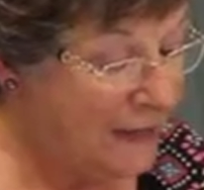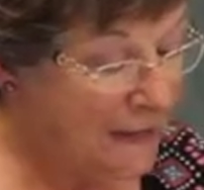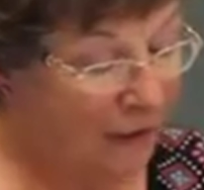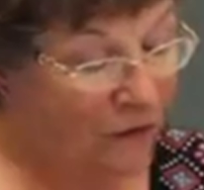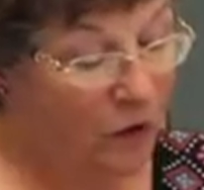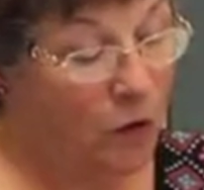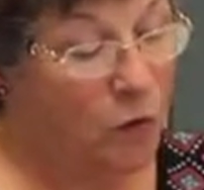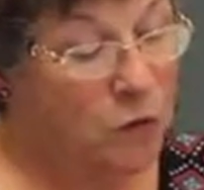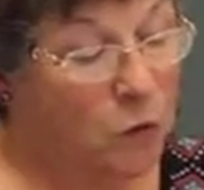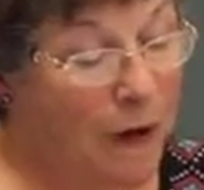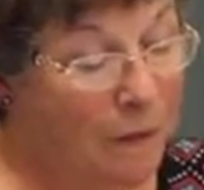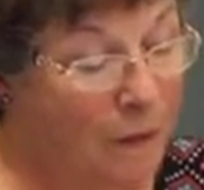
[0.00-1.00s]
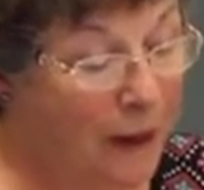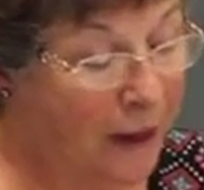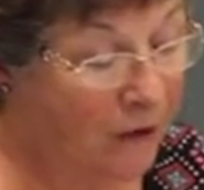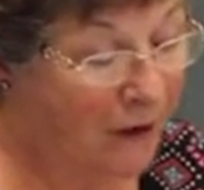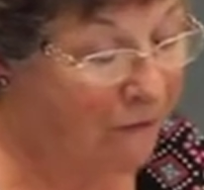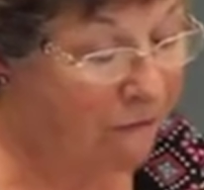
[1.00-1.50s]
said that when my
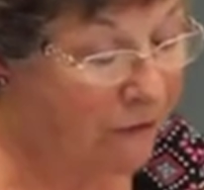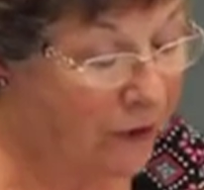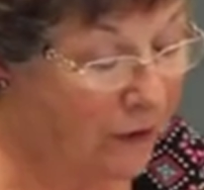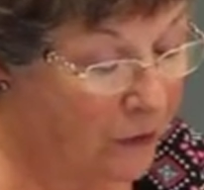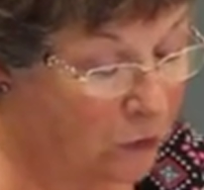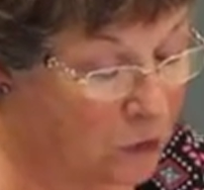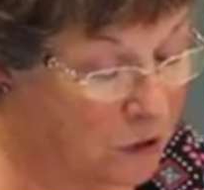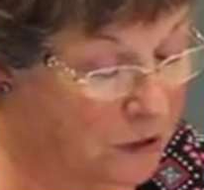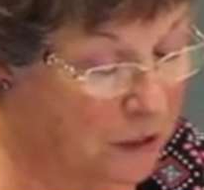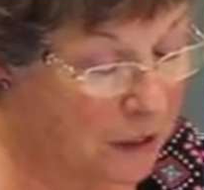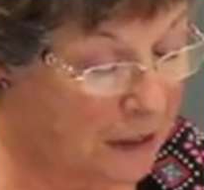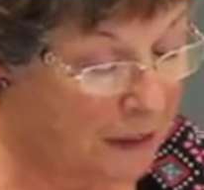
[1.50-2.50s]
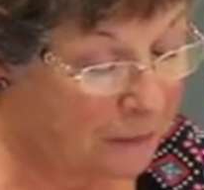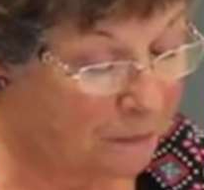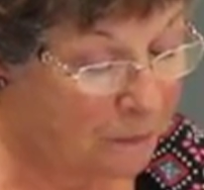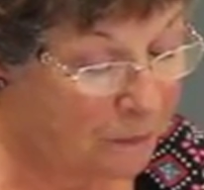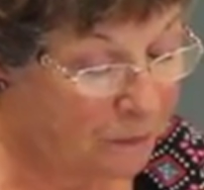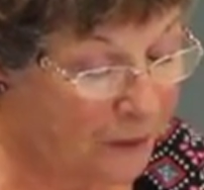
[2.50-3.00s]
grandfather was
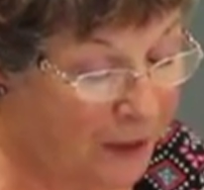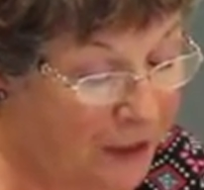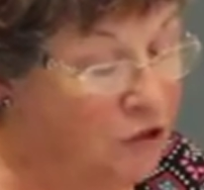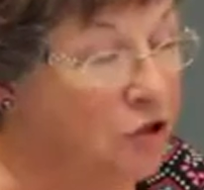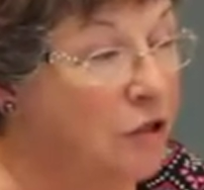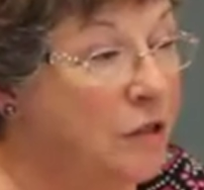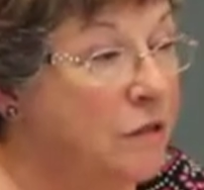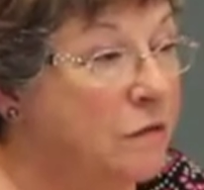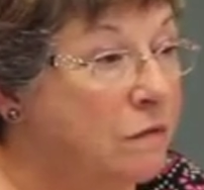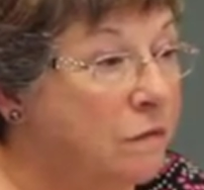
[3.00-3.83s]
injured,